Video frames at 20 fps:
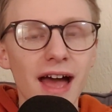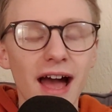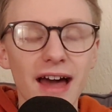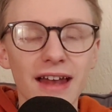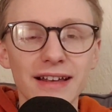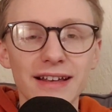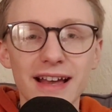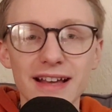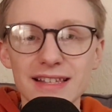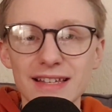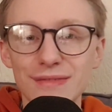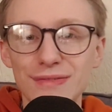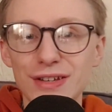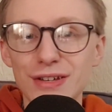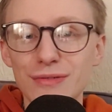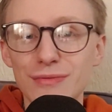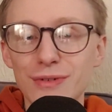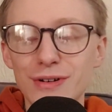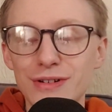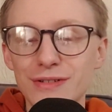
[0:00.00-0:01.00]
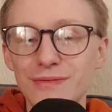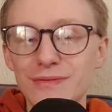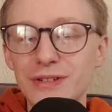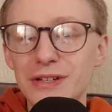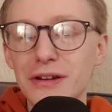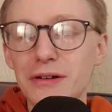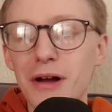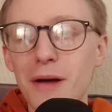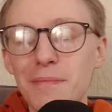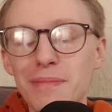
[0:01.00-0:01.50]
And I guess if you would, you
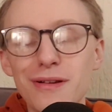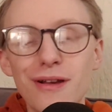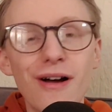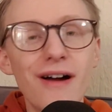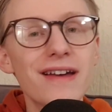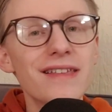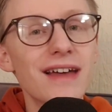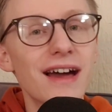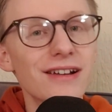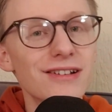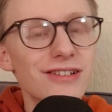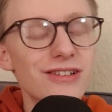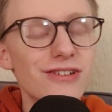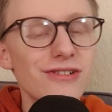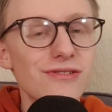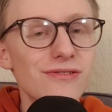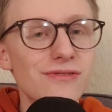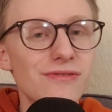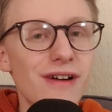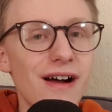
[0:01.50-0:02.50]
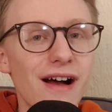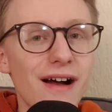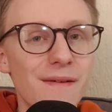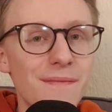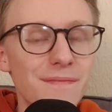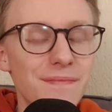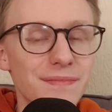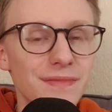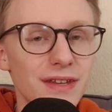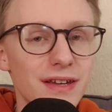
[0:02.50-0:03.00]
know, apply that
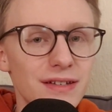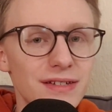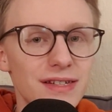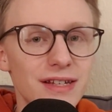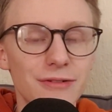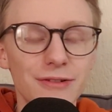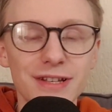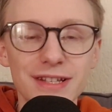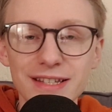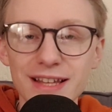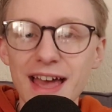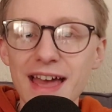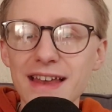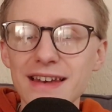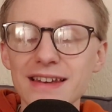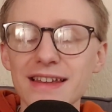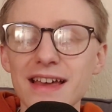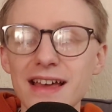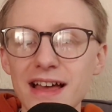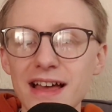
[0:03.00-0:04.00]
to Series 10,